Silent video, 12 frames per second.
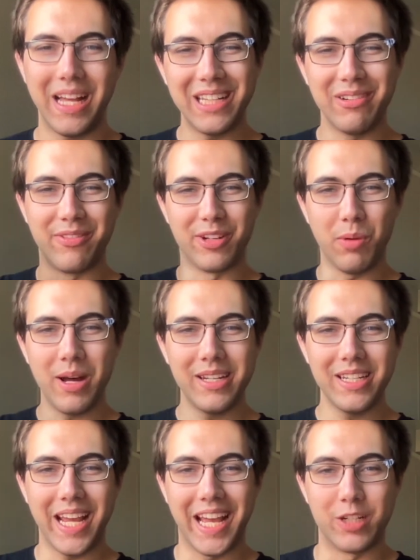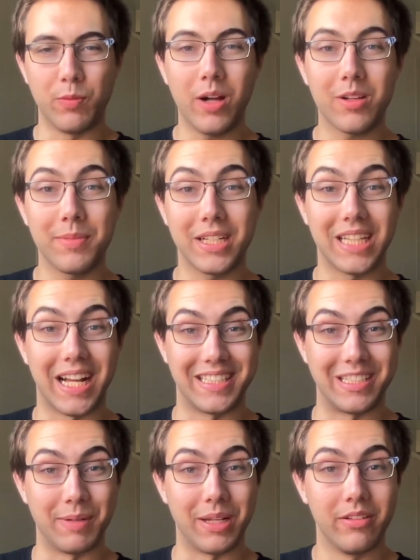Hello everyone, and welcome to
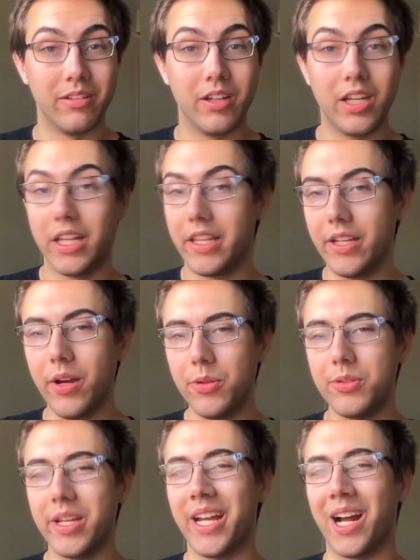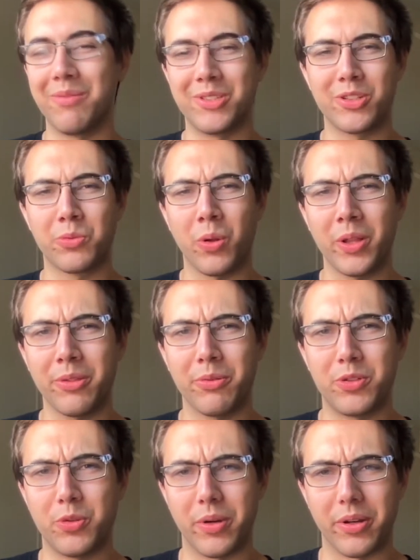Classy Whale. The other day I was scrolling
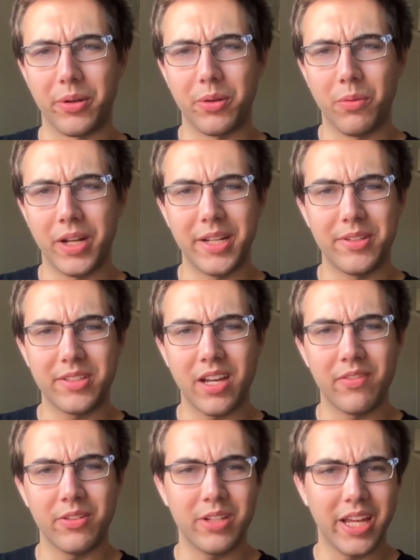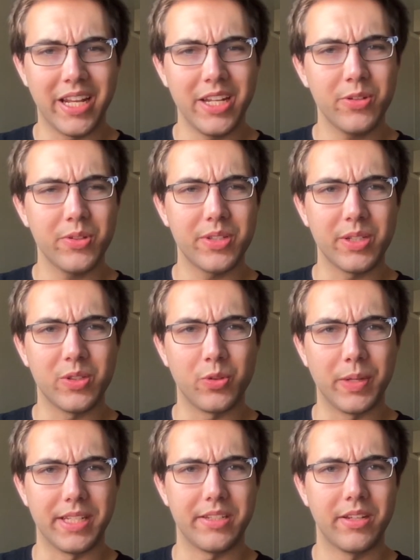through Twitter when I discovered an interesting
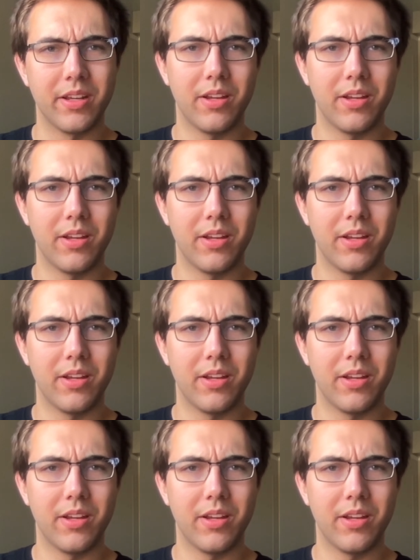tweet.